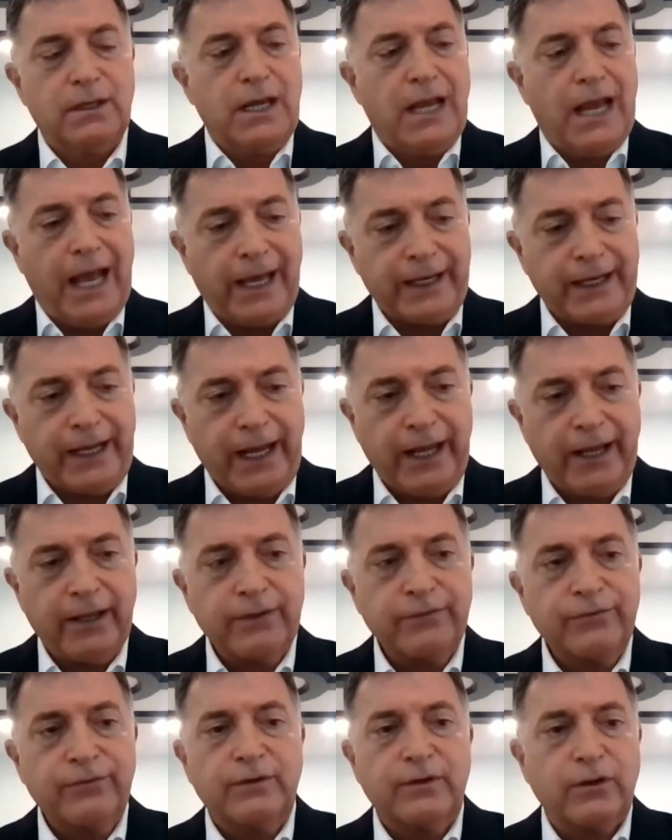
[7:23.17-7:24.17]
and
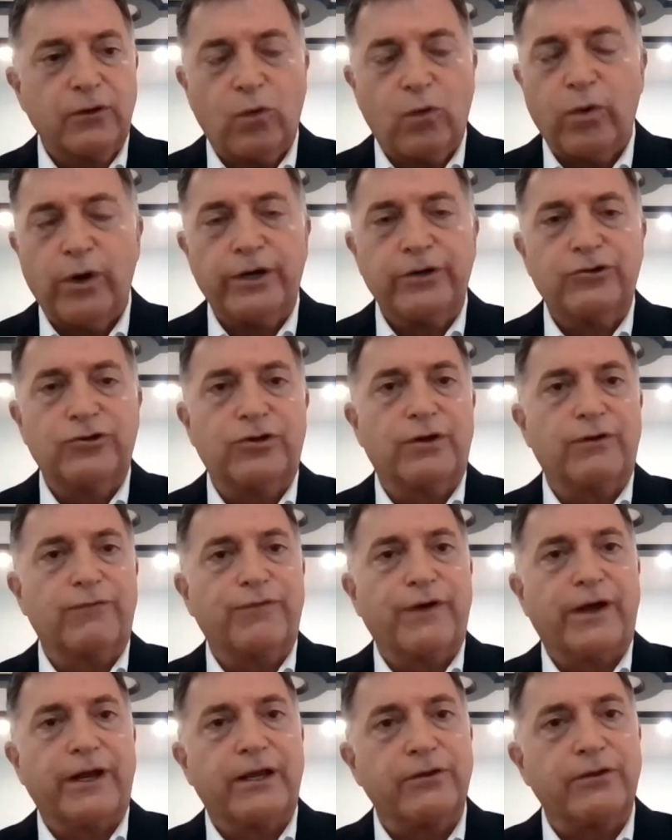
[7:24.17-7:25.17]
ask a question, if
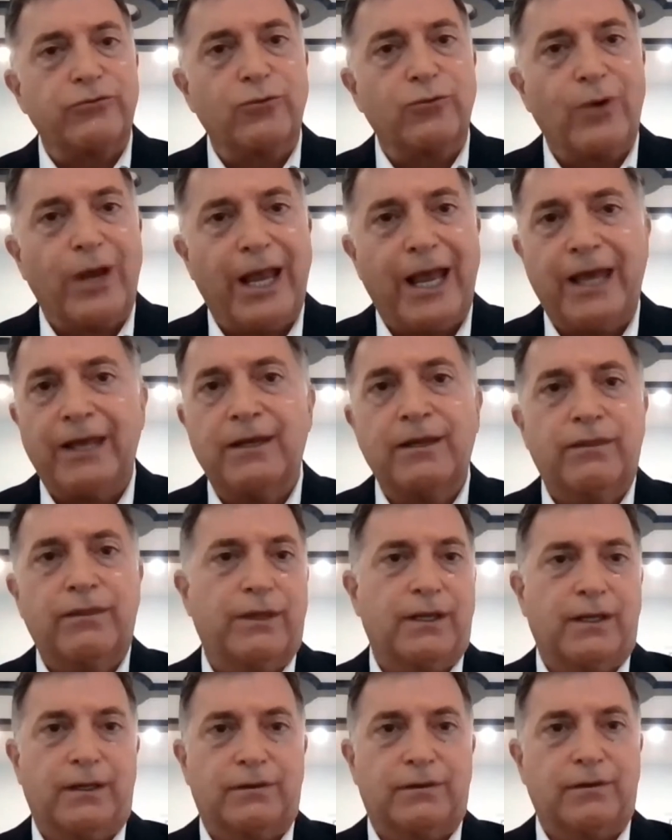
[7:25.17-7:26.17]
I could do
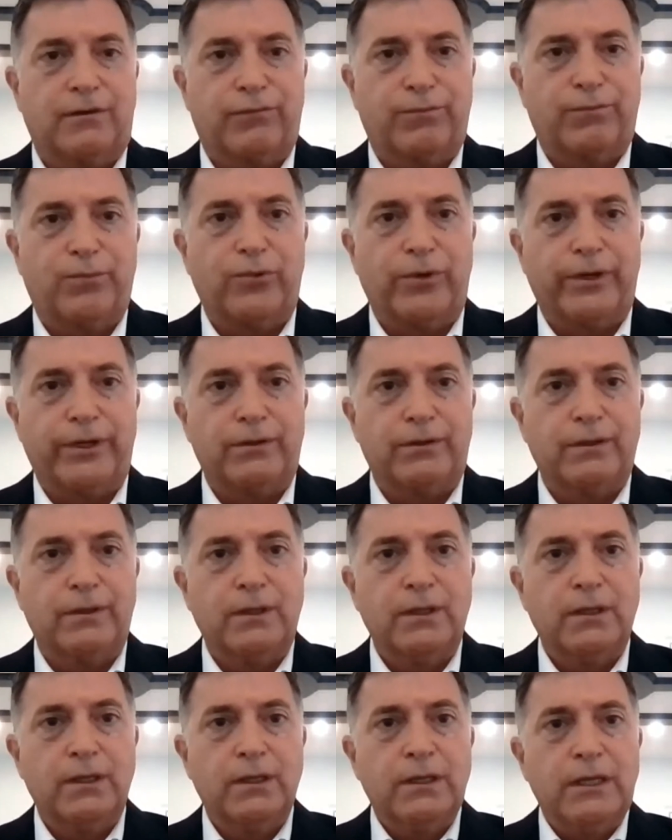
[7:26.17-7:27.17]
anything at this point
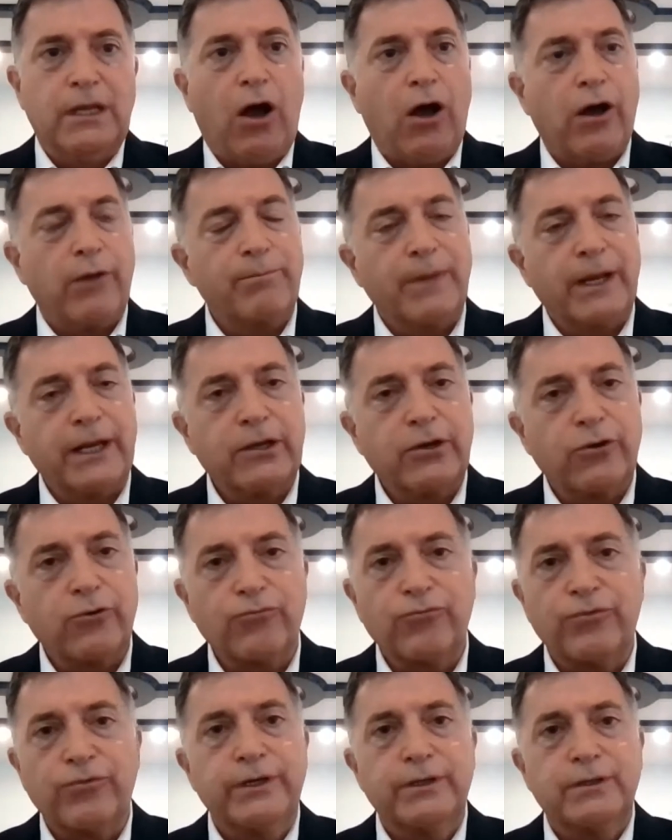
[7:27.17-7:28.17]
on my
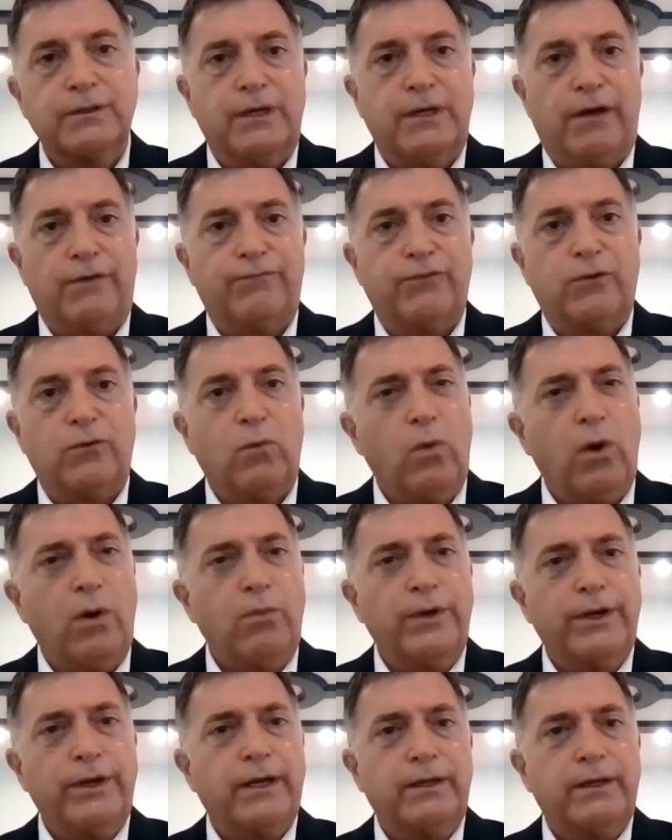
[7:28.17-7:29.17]
career level, what
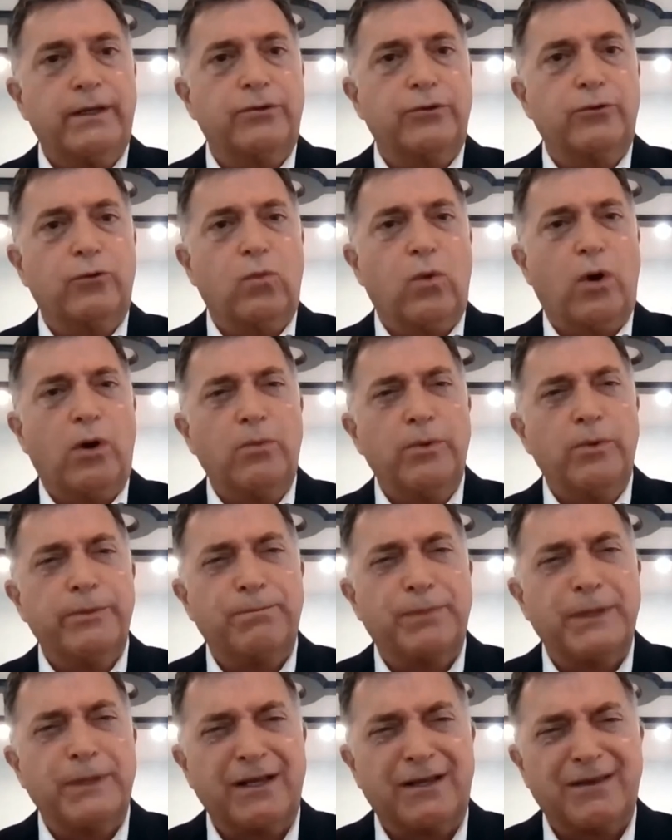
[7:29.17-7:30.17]
would I do? What would
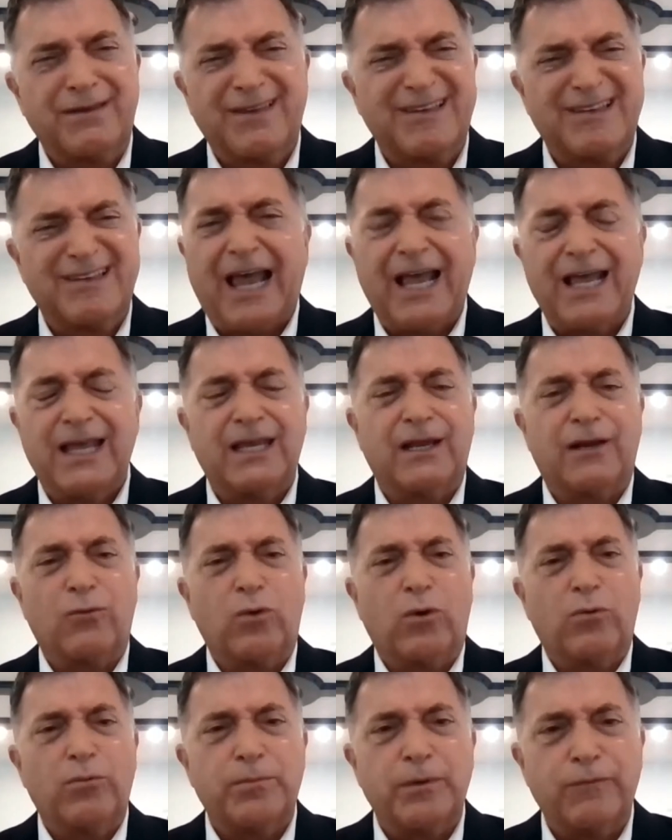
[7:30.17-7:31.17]
be exciting?
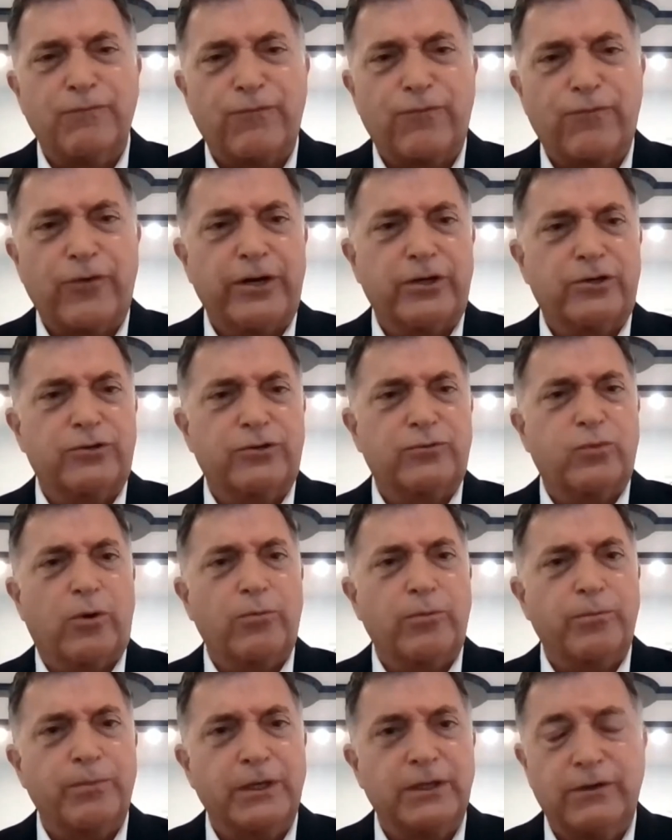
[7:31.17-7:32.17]
What would be fresh? What
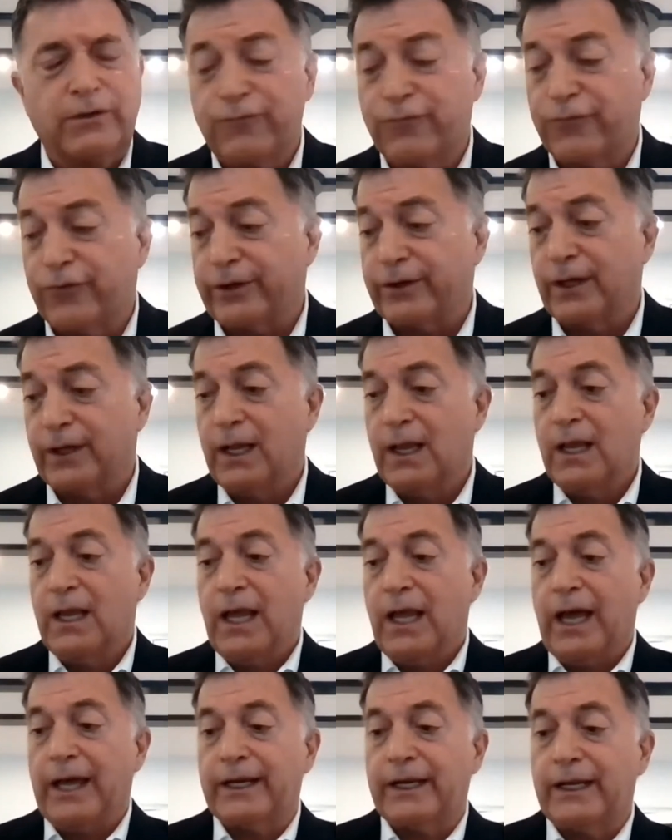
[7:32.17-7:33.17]
would be different?
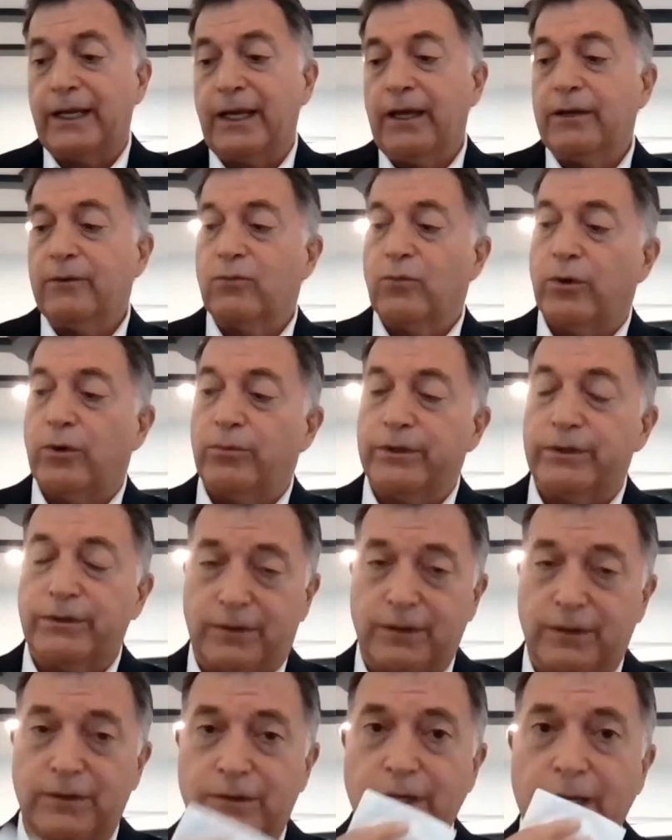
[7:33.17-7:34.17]
And again, what we
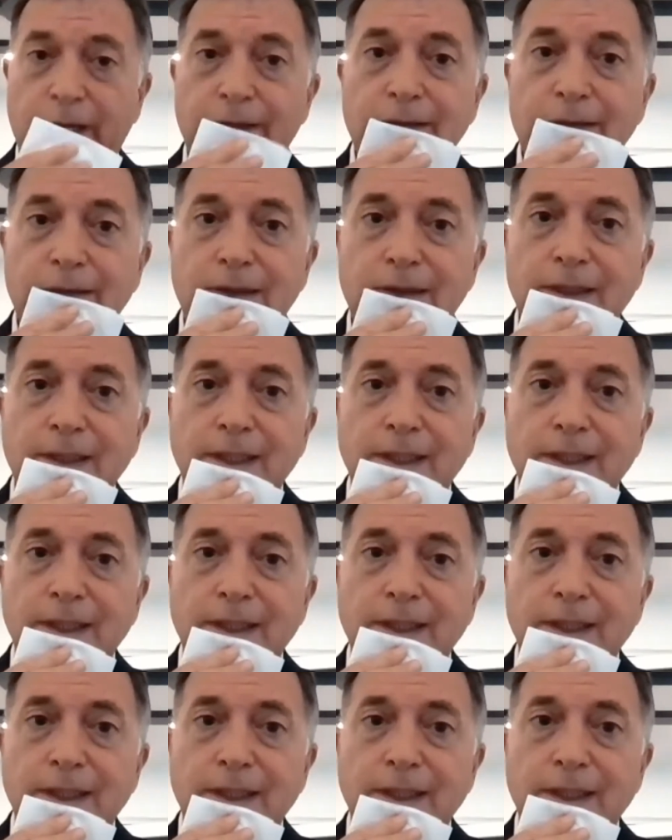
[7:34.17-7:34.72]
suggest